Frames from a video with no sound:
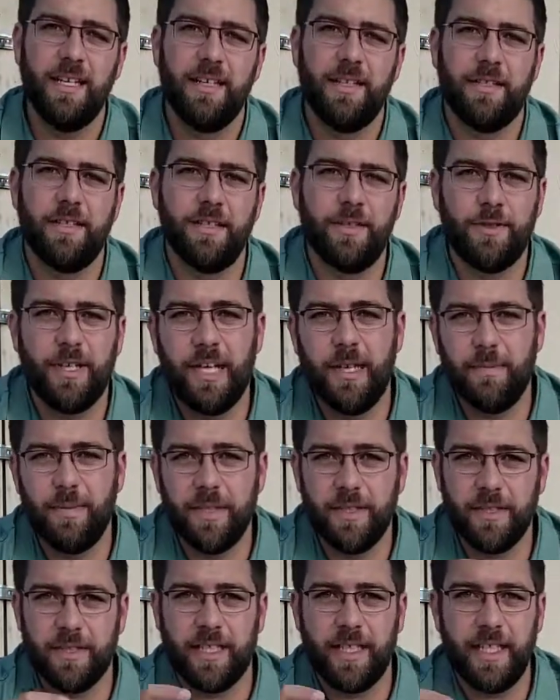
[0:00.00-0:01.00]
the dry
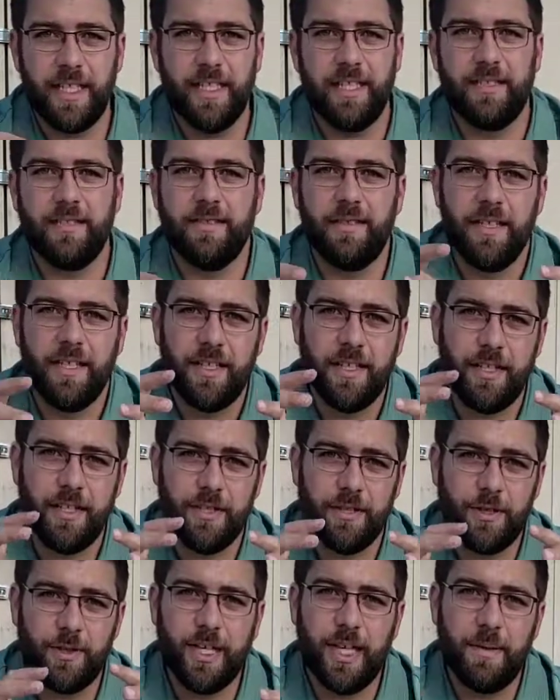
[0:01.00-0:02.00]
milk in your
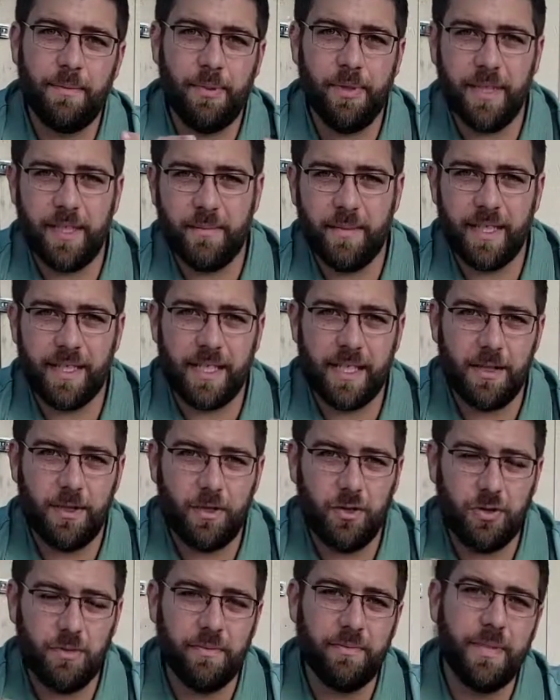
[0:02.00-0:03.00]
dry pudding mix at
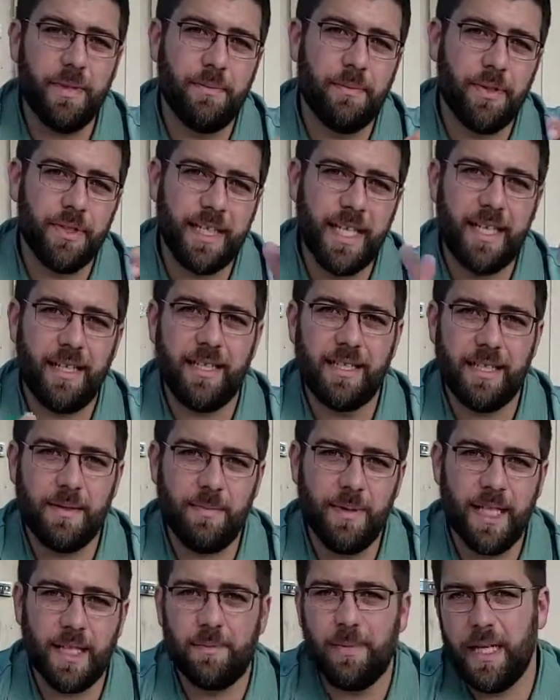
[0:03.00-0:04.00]
home and put that in a
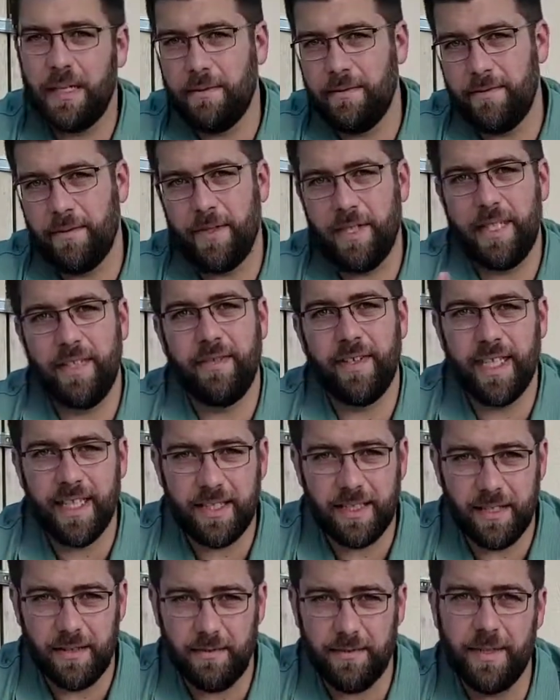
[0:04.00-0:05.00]
Ziploc bag before you even get
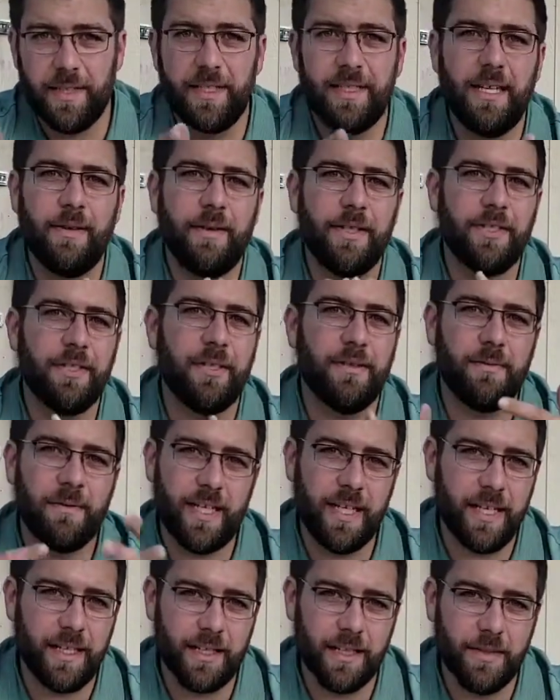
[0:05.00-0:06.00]
to the wood. That way it's all
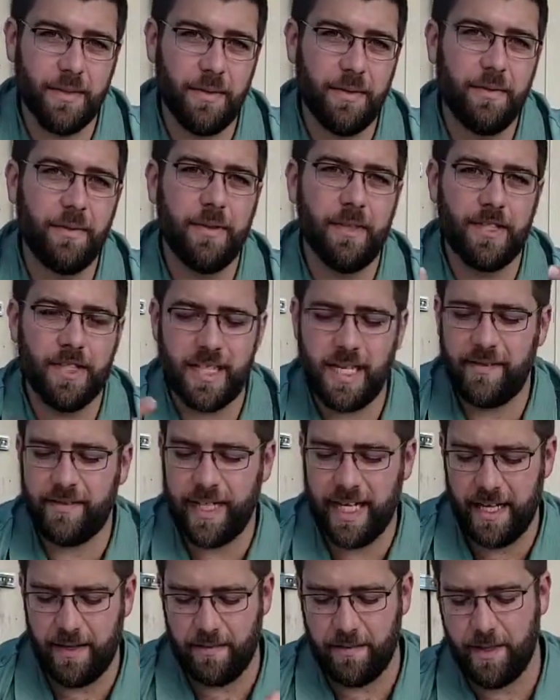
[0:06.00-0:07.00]
ready to go, or you just have to
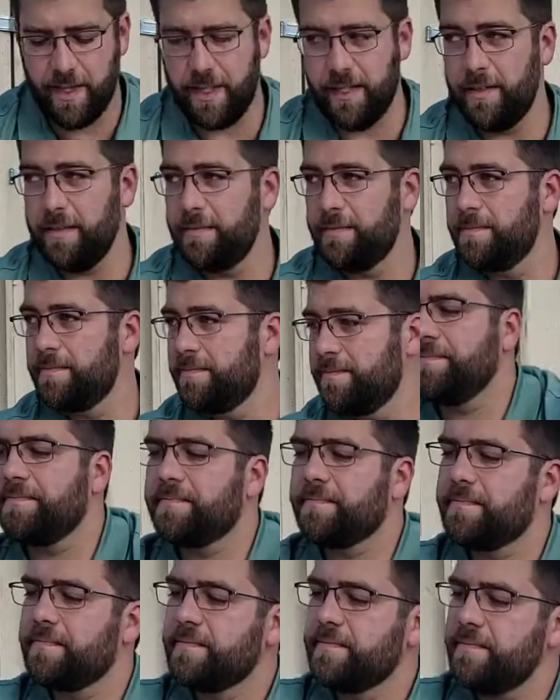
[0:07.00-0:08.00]
add water.
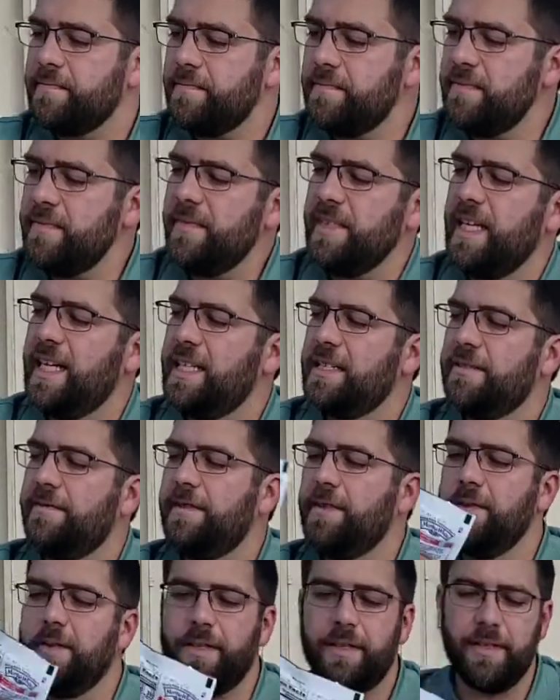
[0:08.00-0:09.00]
Adds a
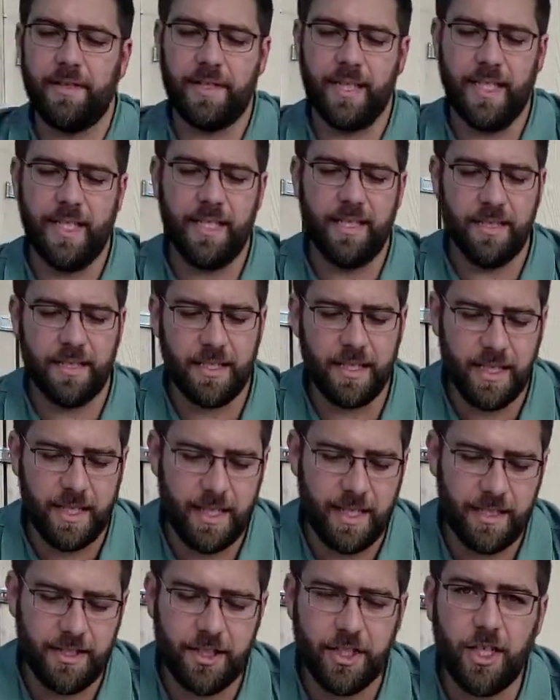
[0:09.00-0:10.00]
few other things,
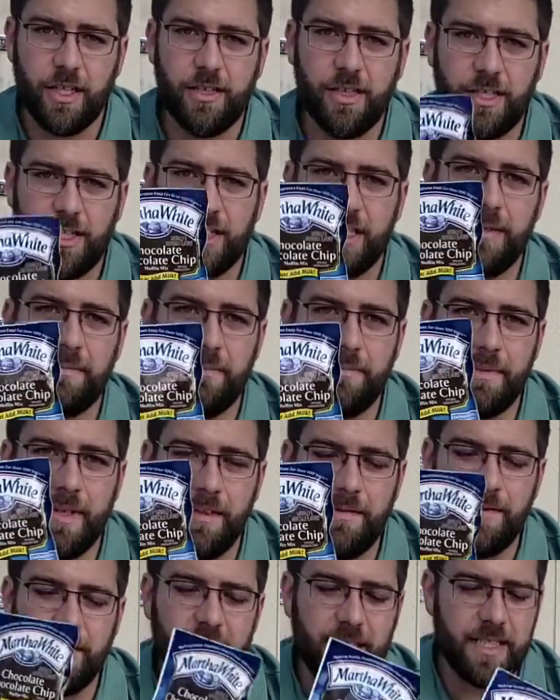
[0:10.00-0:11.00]
chocolate chip
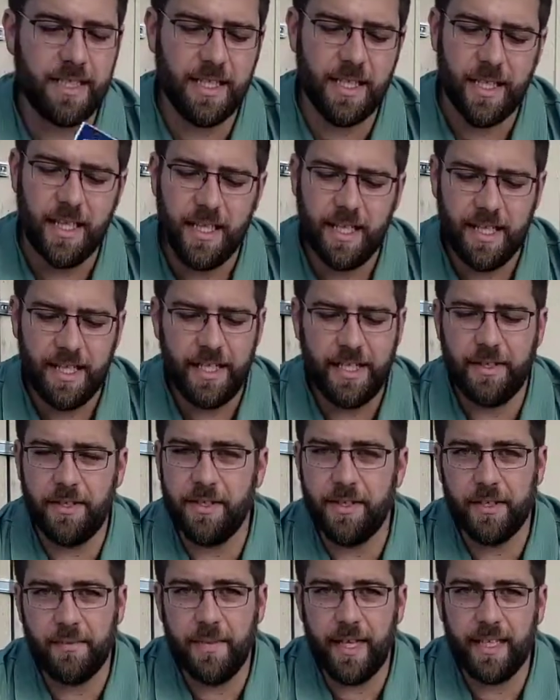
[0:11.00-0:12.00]
muffins.
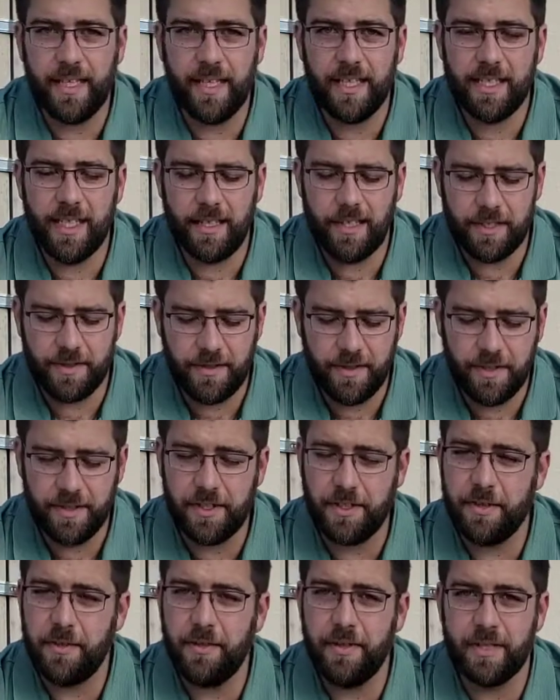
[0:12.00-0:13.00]
You can make these on the trail
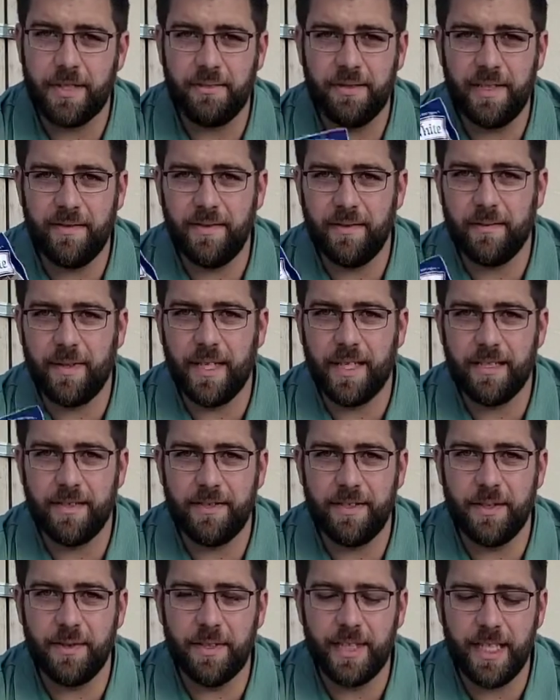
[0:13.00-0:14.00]
too. There's some different ways
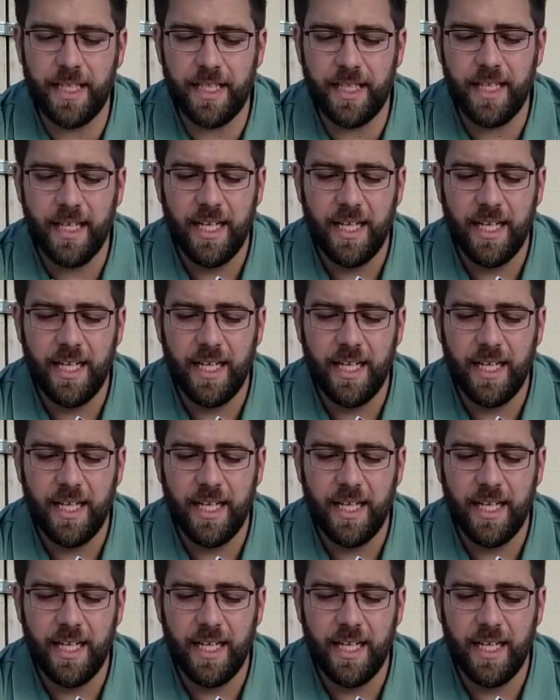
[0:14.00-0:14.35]
of doing it.